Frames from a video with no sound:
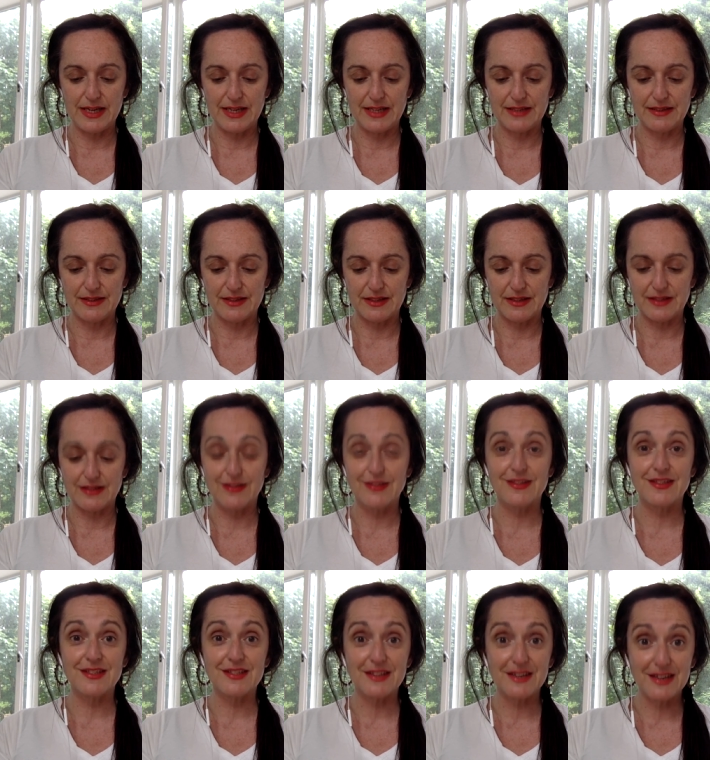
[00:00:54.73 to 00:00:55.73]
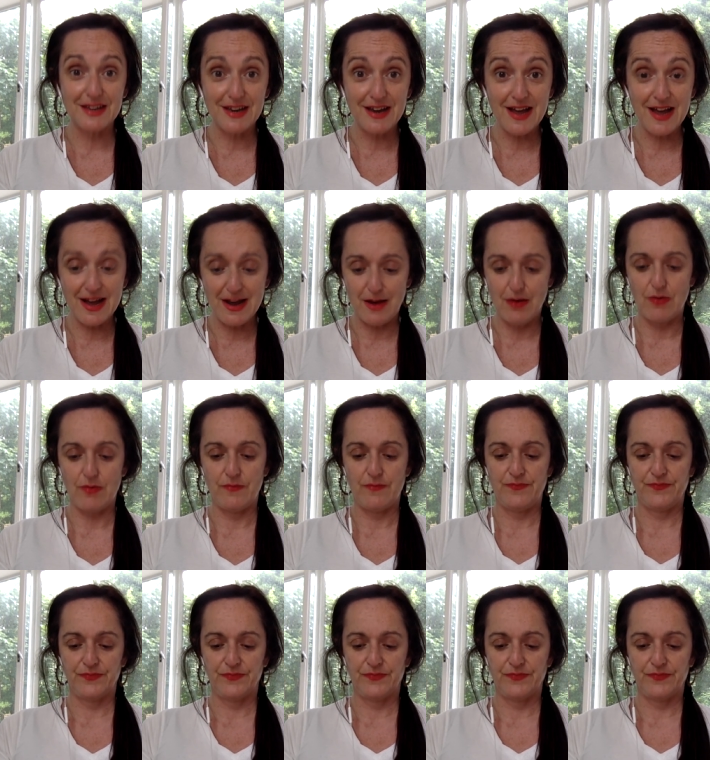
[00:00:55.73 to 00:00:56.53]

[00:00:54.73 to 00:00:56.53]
exists now.